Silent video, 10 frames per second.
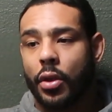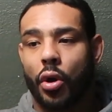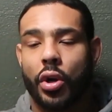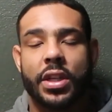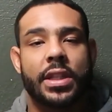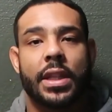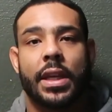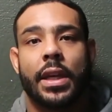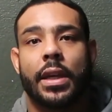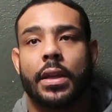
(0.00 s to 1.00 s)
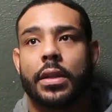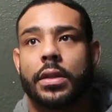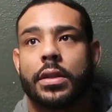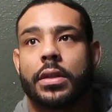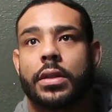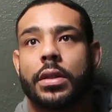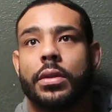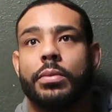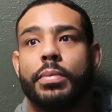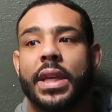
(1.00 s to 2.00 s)
the hardest thing
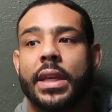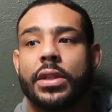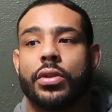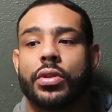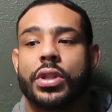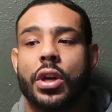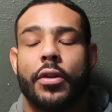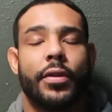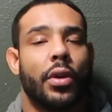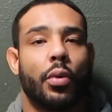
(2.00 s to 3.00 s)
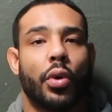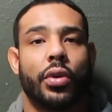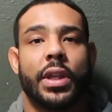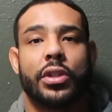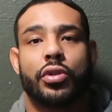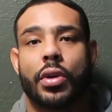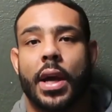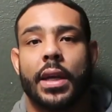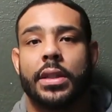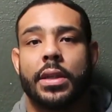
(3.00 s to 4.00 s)
to be is yourself in a world that's
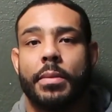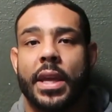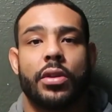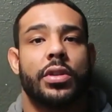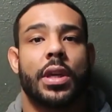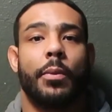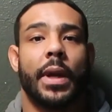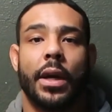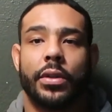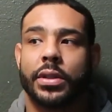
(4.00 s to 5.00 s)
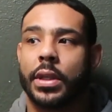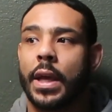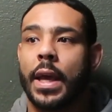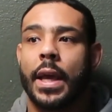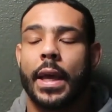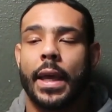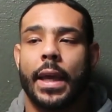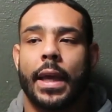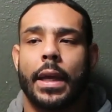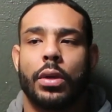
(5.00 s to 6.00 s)
trying to make you someone else.
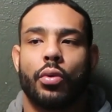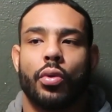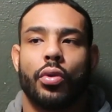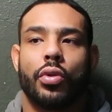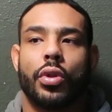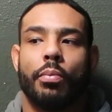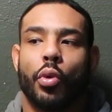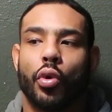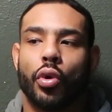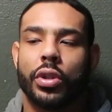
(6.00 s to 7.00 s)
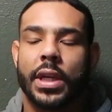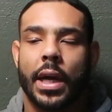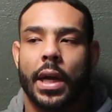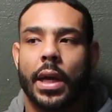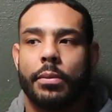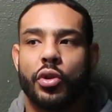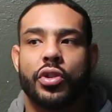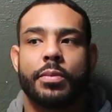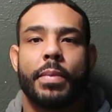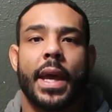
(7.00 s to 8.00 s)
And the more time you
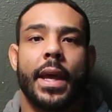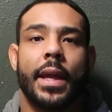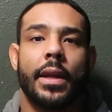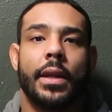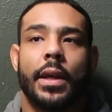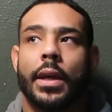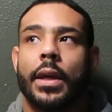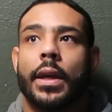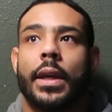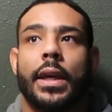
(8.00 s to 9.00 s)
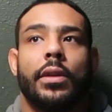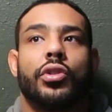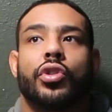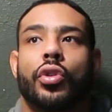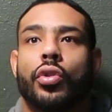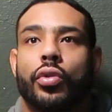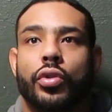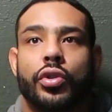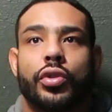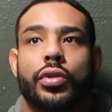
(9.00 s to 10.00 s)
spend in
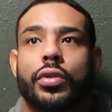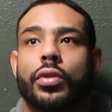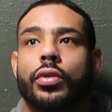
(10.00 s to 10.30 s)
circles